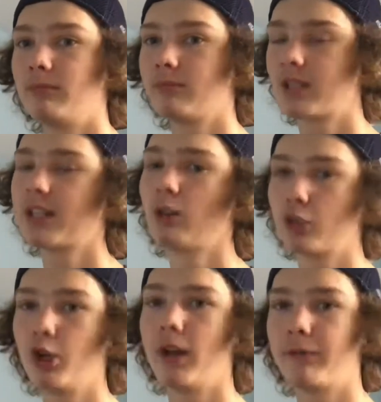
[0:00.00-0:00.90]
still
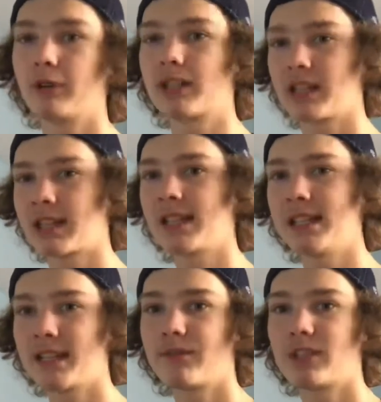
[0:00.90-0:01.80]
good for a 16,
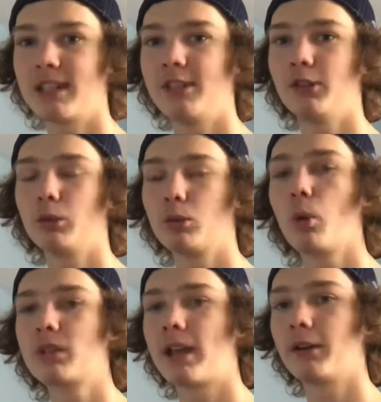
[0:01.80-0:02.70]
17-year-old
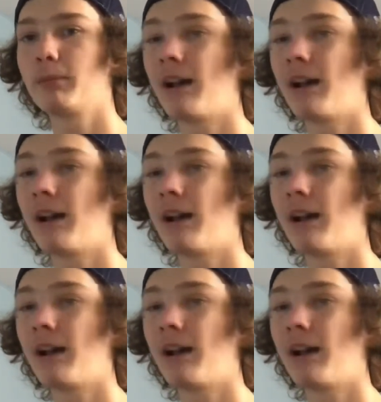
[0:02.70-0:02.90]
goaltender.